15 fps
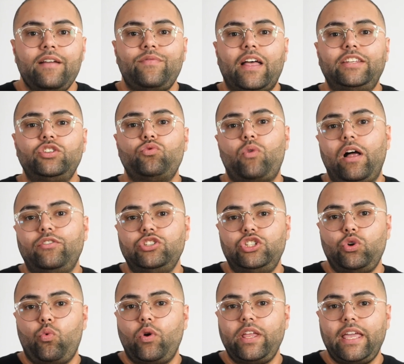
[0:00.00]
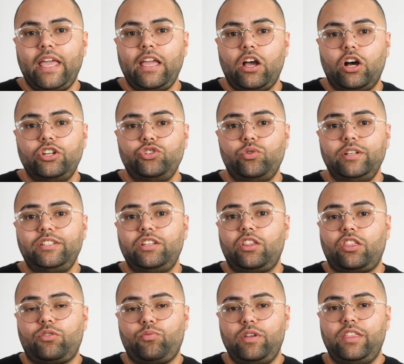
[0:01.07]
that's around $2,800 to
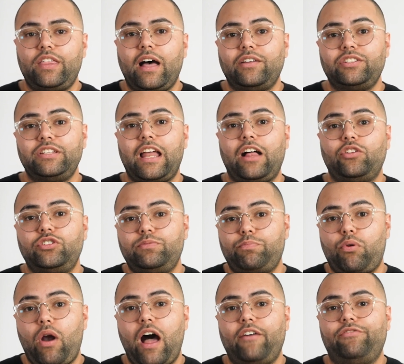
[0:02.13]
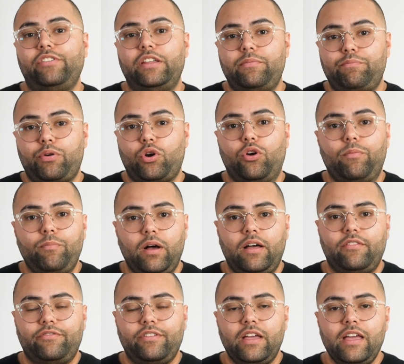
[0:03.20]
$3,000 profit per
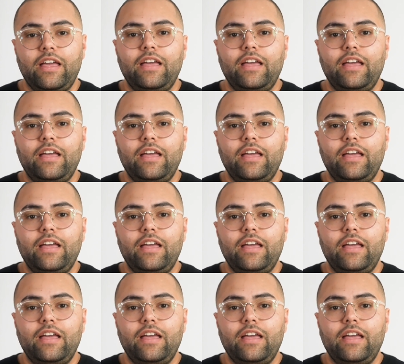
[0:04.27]
month.